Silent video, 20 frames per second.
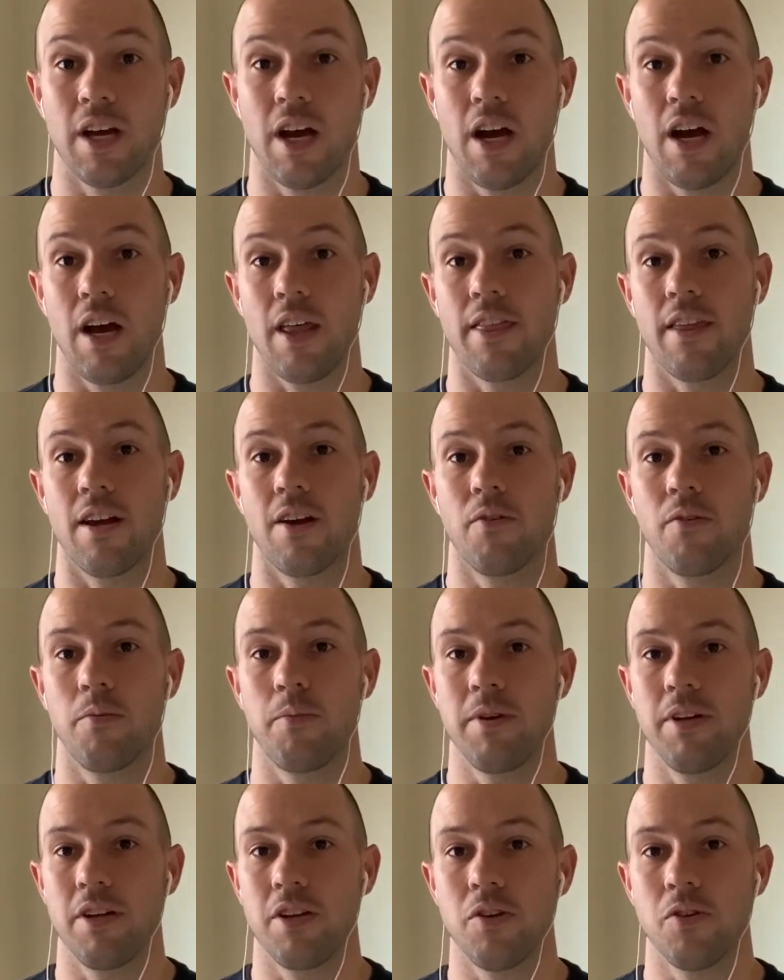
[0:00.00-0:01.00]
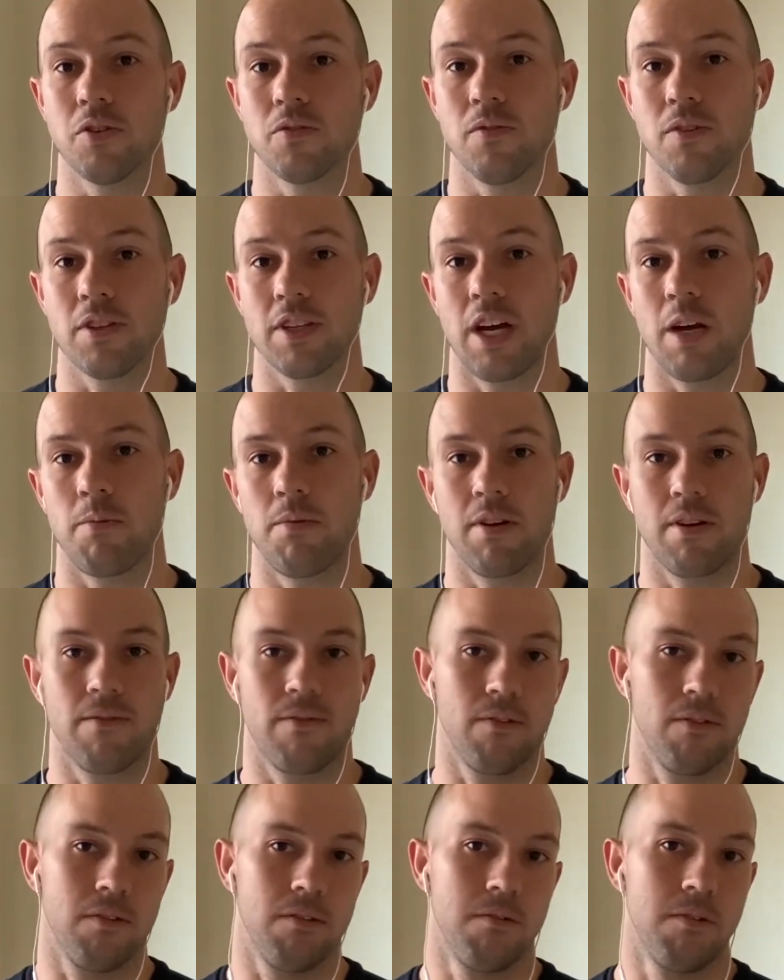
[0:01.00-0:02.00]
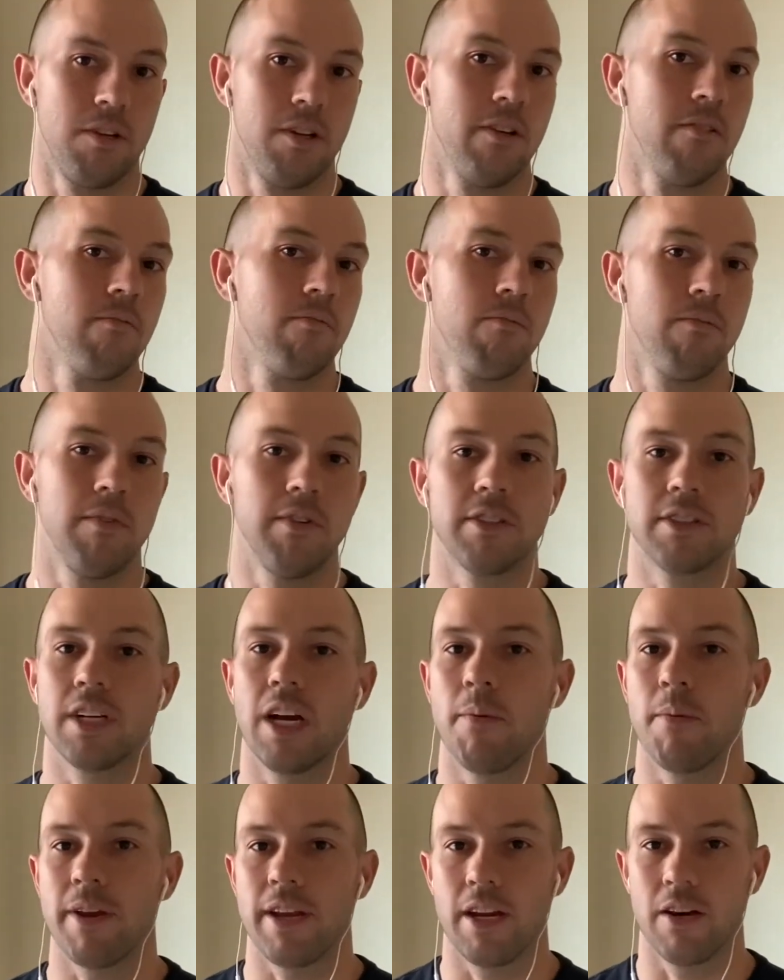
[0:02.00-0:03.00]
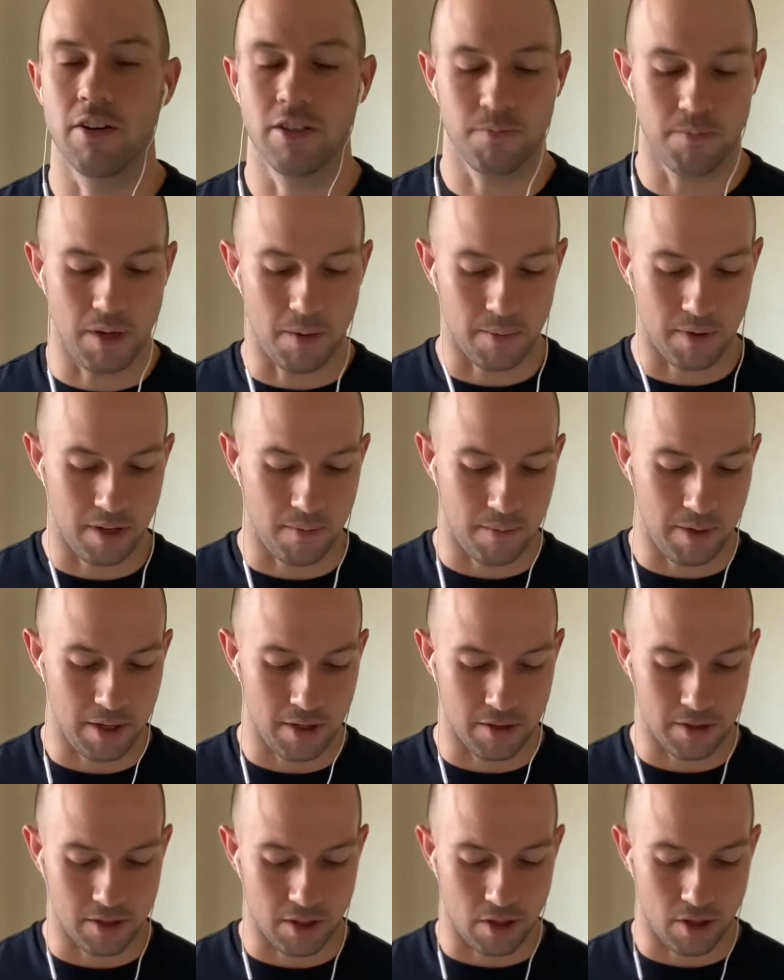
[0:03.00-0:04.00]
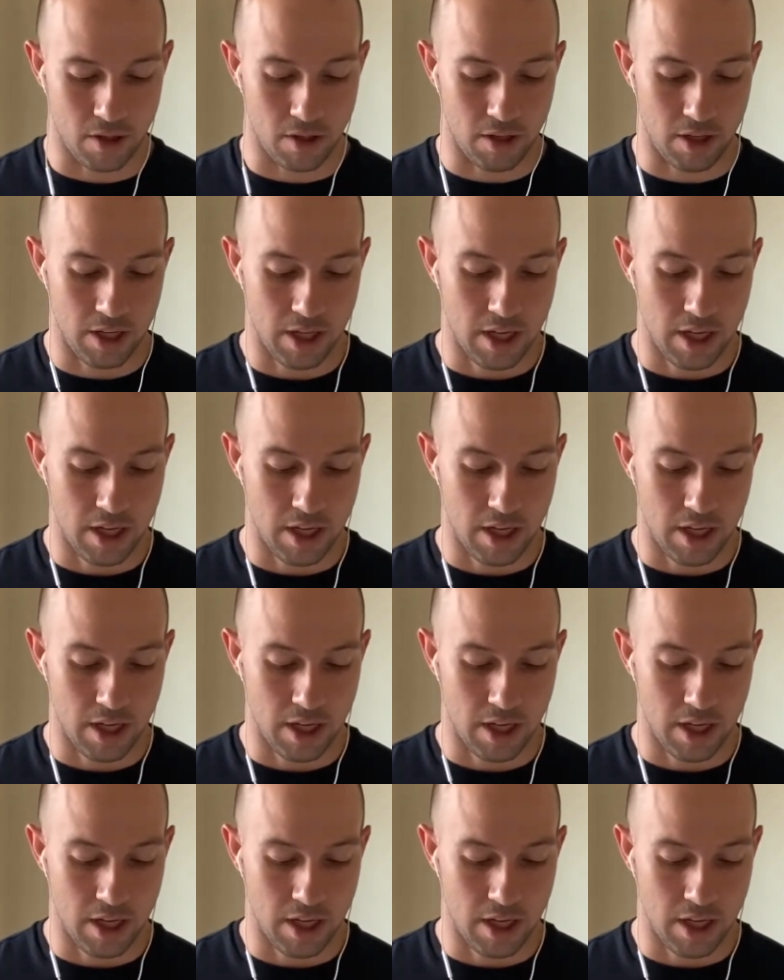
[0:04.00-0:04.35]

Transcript: I thought it would be a useful topic for this time of year, as pumpkin beers are